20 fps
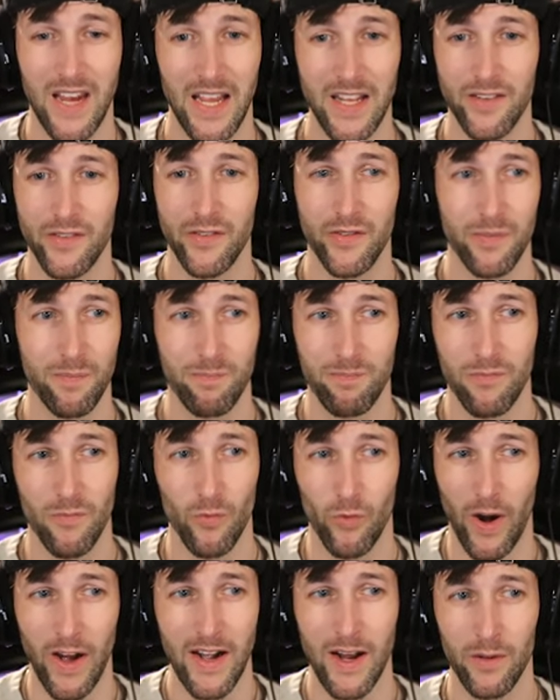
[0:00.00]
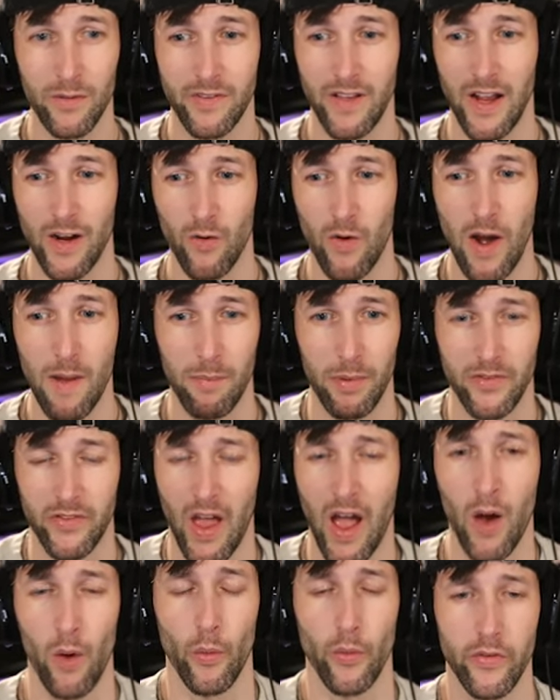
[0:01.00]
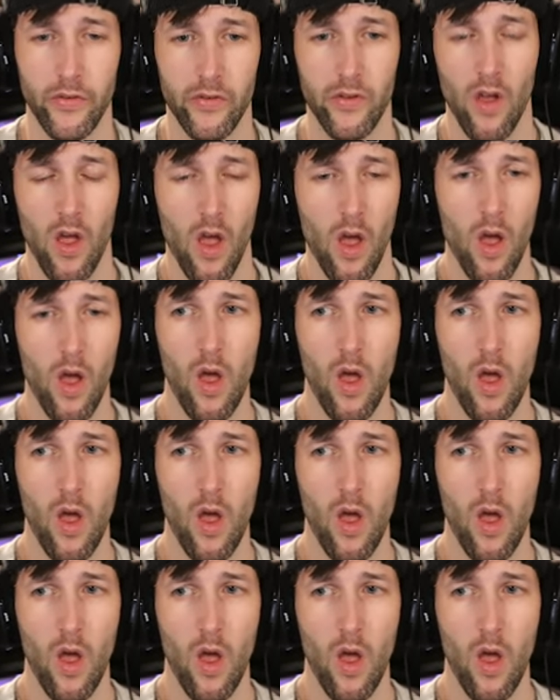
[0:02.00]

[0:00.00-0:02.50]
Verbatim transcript: It's right outside Grandpa's house.